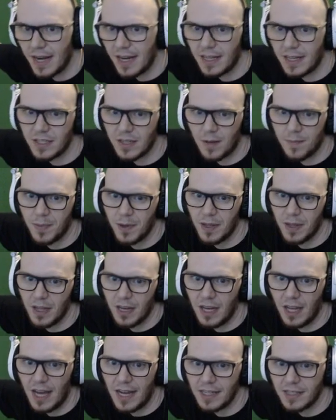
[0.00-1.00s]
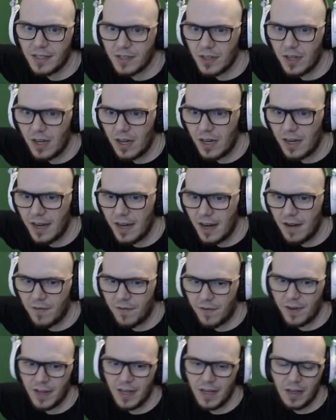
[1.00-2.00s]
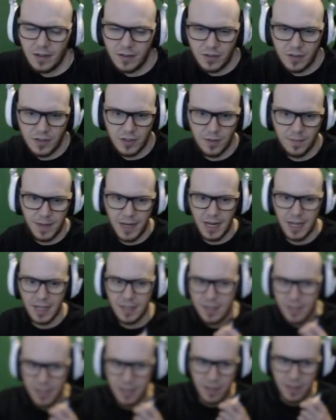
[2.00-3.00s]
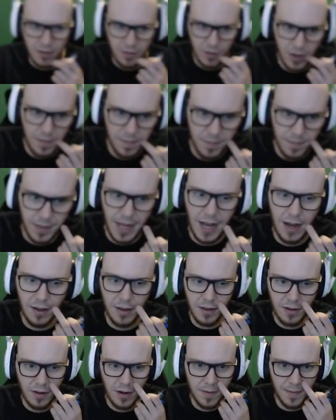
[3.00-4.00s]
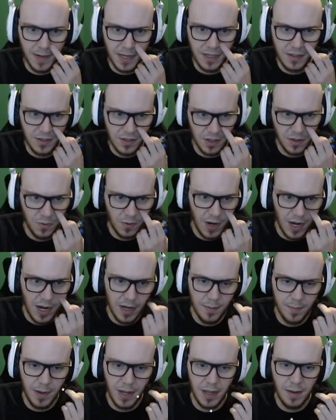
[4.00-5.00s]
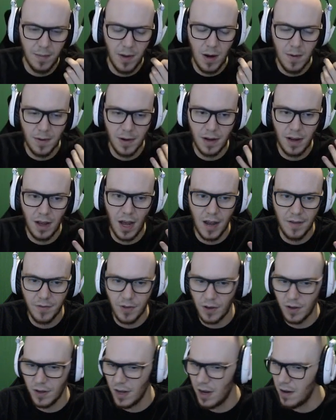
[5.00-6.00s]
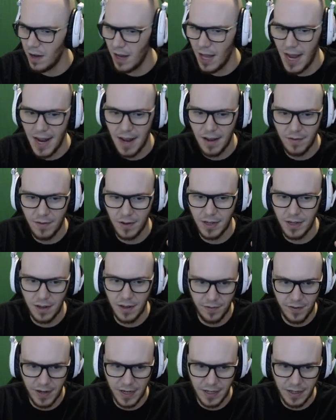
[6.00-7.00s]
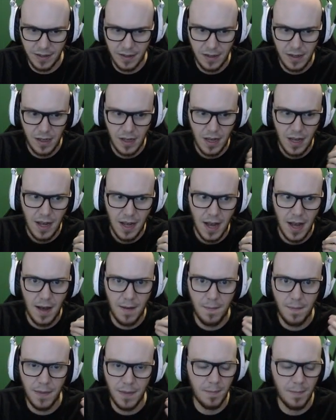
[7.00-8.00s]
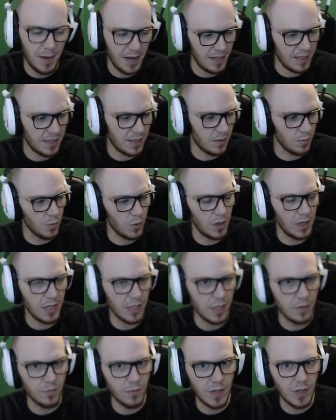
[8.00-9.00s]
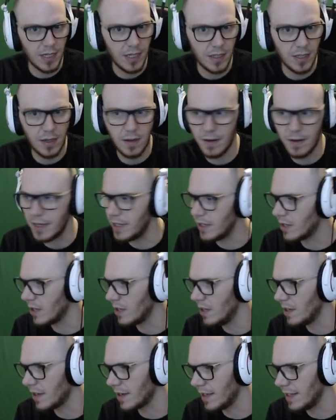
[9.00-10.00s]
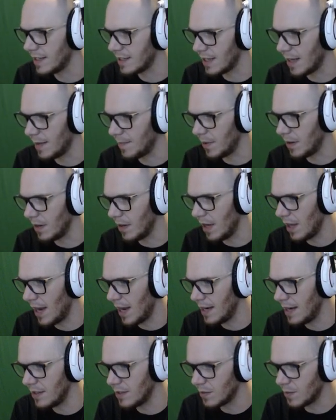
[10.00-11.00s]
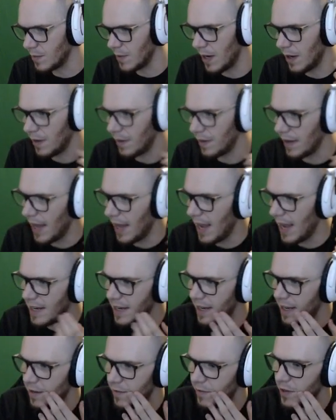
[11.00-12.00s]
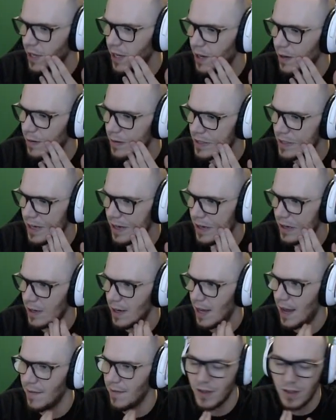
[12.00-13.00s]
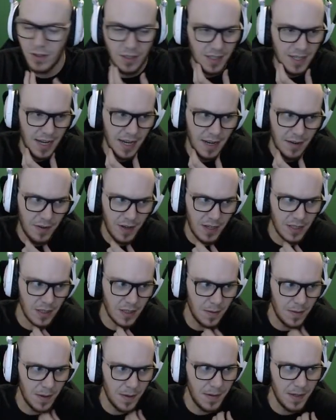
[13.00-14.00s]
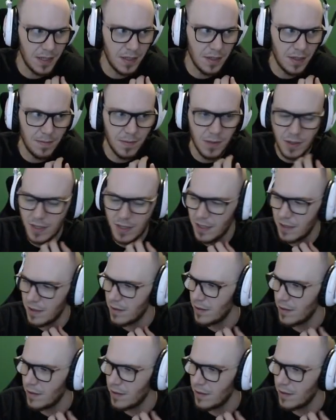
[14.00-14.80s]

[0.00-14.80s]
as I put the lights on and everything else, you'll be able to see how the Chromakey is going to work. But at the moment, I've got no light, I've got nothing. What you can really do, and you can look this up online as well. Hey there, Evil Girl, what's going on? I haven't got sound effects at the moment because I'm doing